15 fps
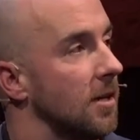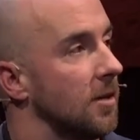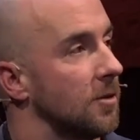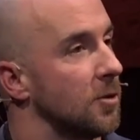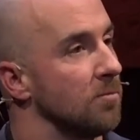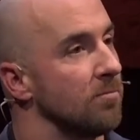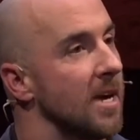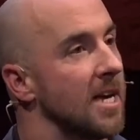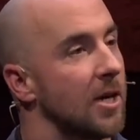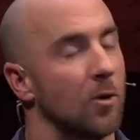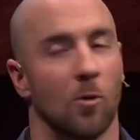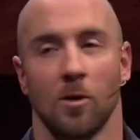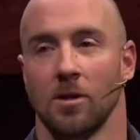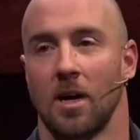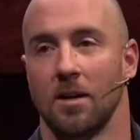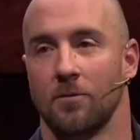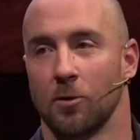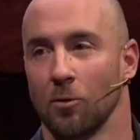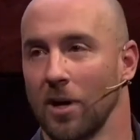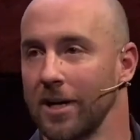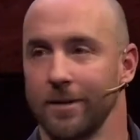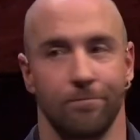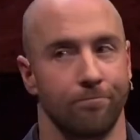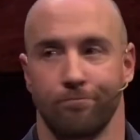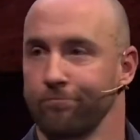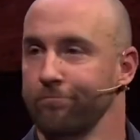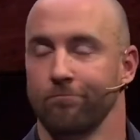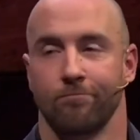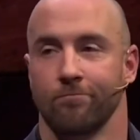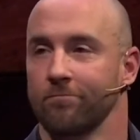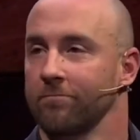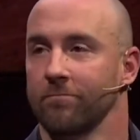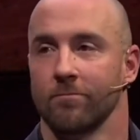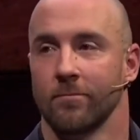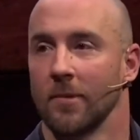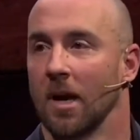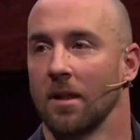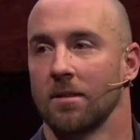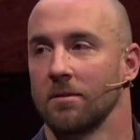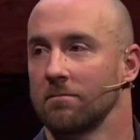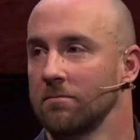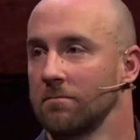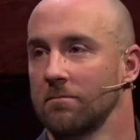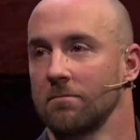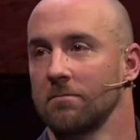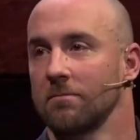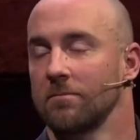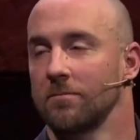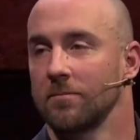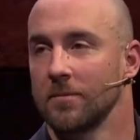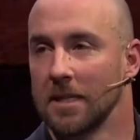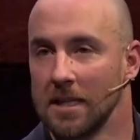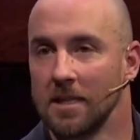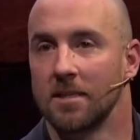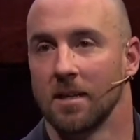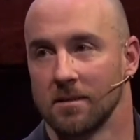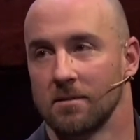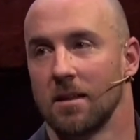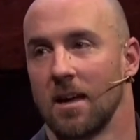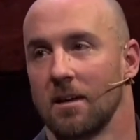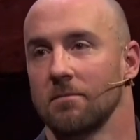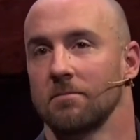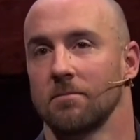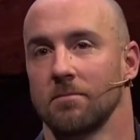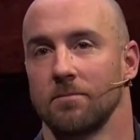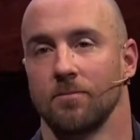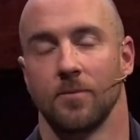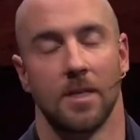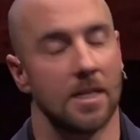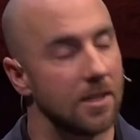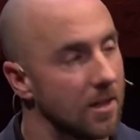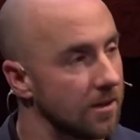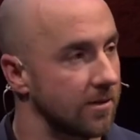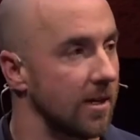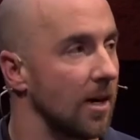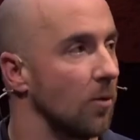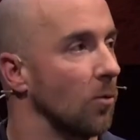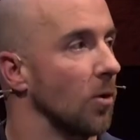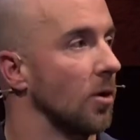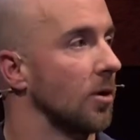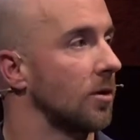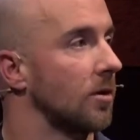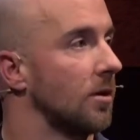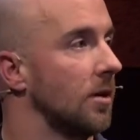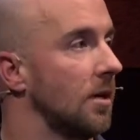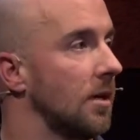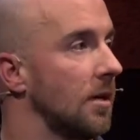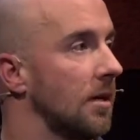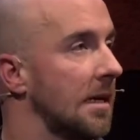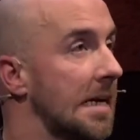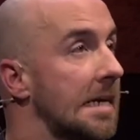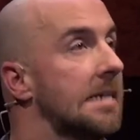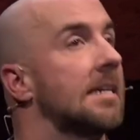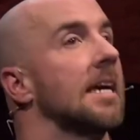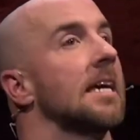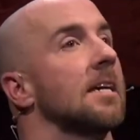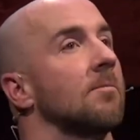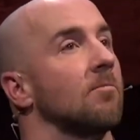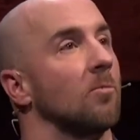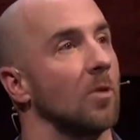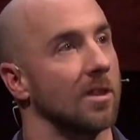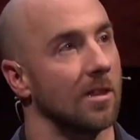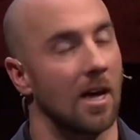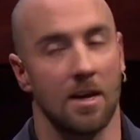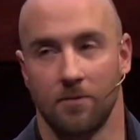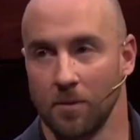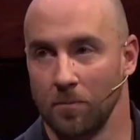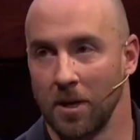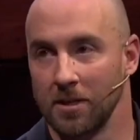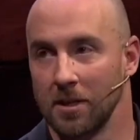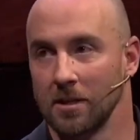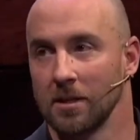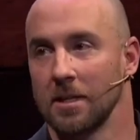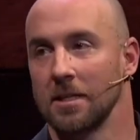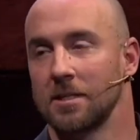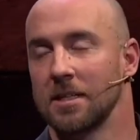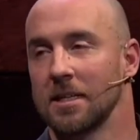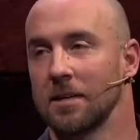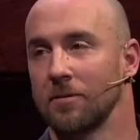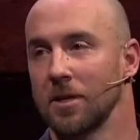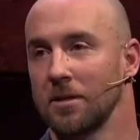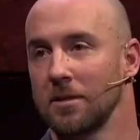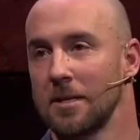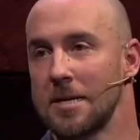to make your life great. Nothing. He does that. He does that work. He came with life abundantly to give it.